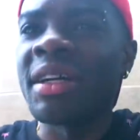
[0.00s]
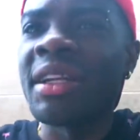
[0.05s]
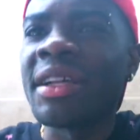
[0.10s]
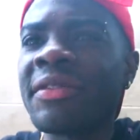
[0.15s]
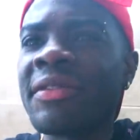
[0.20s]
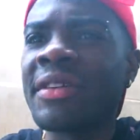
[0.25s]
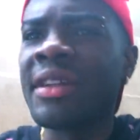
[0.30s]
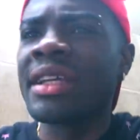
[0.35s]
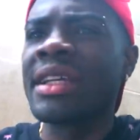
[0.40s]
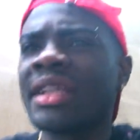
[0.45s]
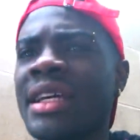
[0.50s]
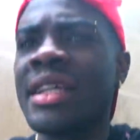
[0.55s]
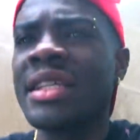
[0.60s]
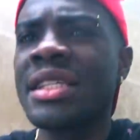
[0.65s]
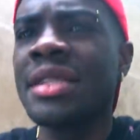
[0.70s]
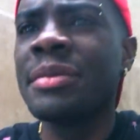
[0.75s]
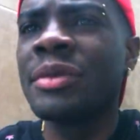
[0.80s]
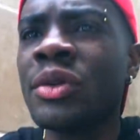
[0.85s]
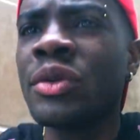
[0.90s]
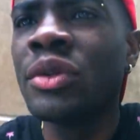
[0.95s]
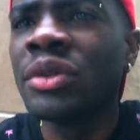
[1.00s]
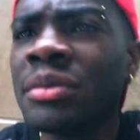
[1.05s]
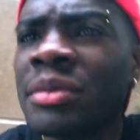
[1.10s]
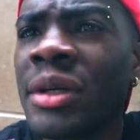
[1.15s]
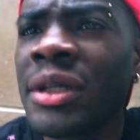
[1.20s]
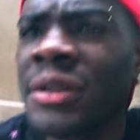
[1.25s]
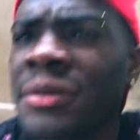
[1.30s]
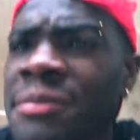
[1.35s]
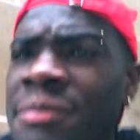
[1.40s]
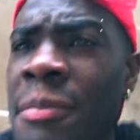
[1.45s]
and if you can see me good,
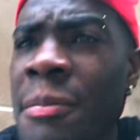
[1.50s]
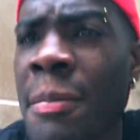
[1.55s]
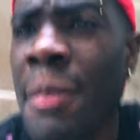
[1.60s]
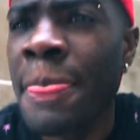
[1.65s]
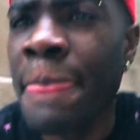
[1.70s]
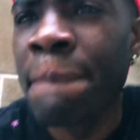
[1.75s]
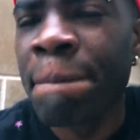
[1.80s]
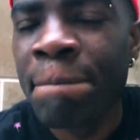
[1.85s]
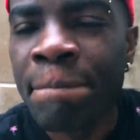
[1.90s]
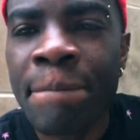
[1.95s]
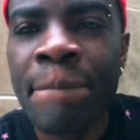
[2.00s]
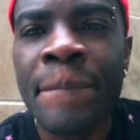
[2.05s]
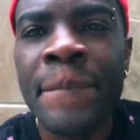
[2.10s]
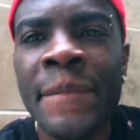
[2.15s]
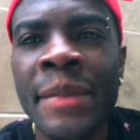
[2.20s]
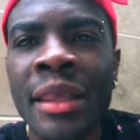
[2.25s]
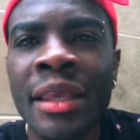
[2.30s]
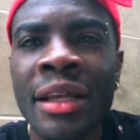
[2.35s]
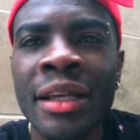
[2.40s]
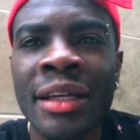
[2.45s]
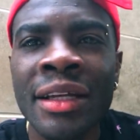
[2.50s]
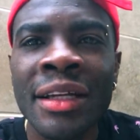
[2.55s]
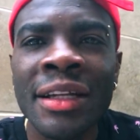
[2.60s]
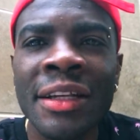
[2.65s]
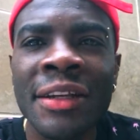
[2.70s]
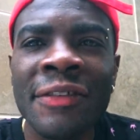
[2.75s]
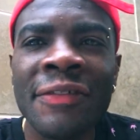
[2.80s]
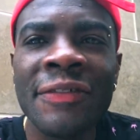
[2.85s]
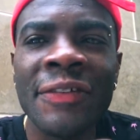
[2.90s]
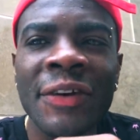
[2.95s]
man,
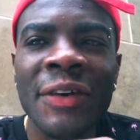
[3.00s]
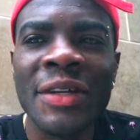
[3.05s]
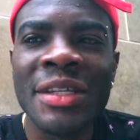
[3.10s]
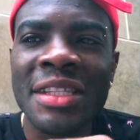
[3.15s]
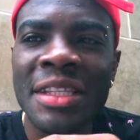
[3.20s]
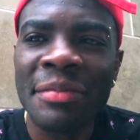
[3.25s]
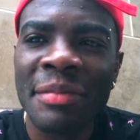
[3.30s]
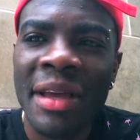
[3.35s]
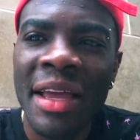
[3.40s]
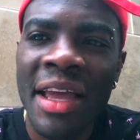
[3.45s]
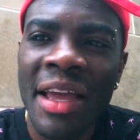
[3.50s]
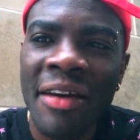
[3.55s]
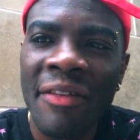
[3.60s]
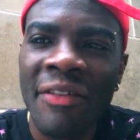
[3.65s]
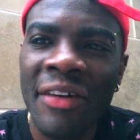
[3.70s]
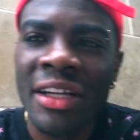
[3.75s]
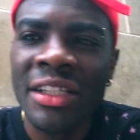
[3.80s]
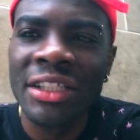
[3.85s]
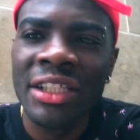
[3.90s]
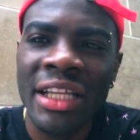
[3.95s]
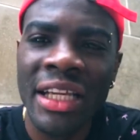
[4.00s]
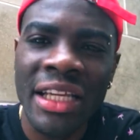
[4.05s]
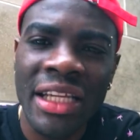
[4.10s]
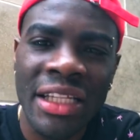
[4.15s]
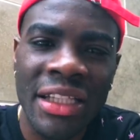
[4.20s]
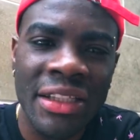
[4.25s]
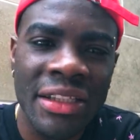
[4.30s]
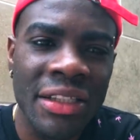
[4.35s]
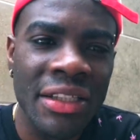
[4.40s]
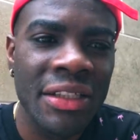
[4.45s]
the first thing I ever
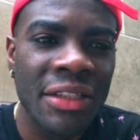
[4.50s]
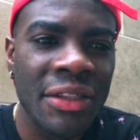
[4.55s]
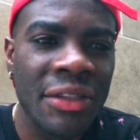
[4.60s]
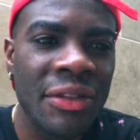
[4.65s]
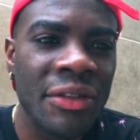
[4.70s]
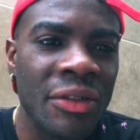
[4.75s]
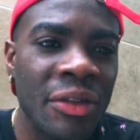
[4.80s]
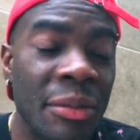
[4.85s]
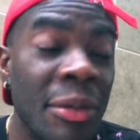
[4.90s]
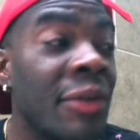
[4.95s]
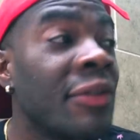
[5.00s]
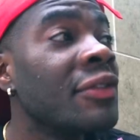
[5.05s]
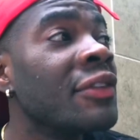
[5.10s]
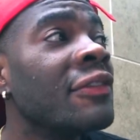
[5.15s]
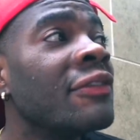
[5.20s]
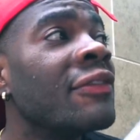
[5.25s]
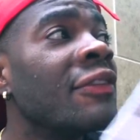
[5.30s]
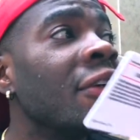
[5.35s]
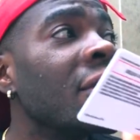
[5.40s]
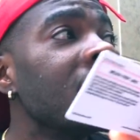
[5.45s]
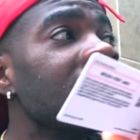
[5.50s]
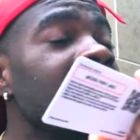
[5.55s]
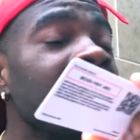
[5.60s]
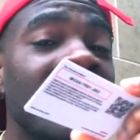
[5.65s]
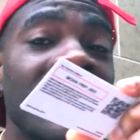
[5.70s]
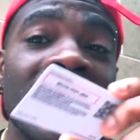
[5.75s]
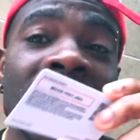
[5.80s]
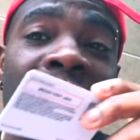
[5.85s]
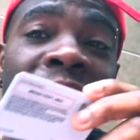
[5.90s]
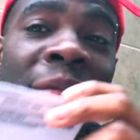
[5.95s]
eat, when the first
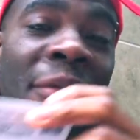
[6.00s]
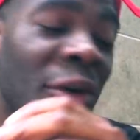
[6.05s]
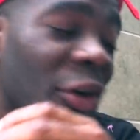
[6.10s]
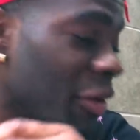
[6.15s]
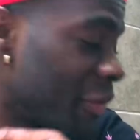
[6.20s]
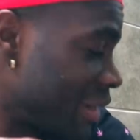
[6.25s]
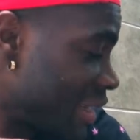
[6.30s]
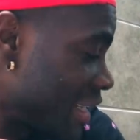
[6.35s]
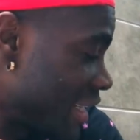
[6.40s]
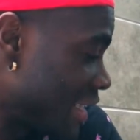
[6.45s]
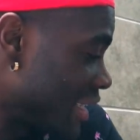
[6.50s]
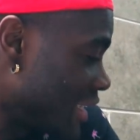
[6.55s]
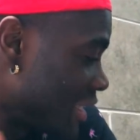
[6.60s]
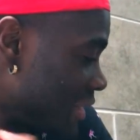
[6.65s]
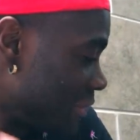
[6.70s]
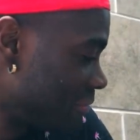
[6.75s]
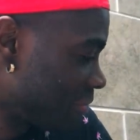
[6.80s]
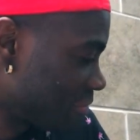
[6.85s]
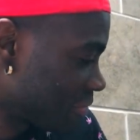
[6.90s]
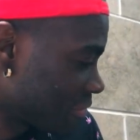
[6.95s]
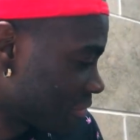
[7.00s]
thing I eat when I come to Canada,